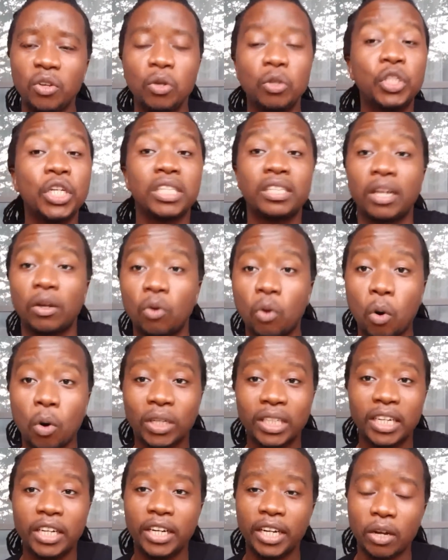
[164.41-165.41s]
You just
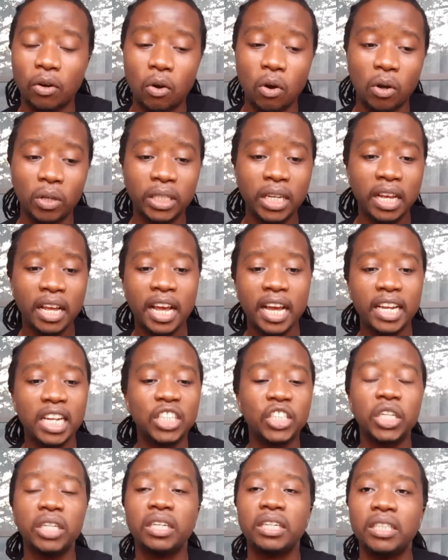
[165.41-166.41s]
record, and
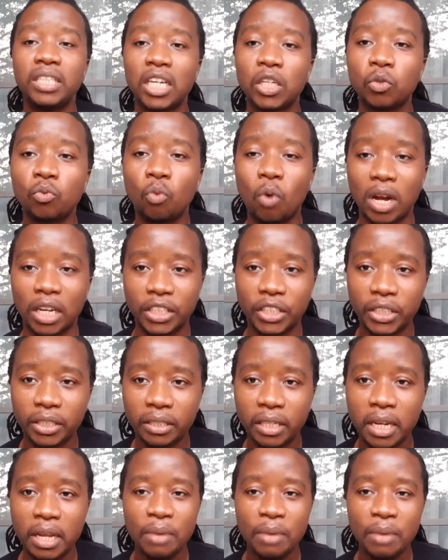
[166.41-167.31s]
the children just watch.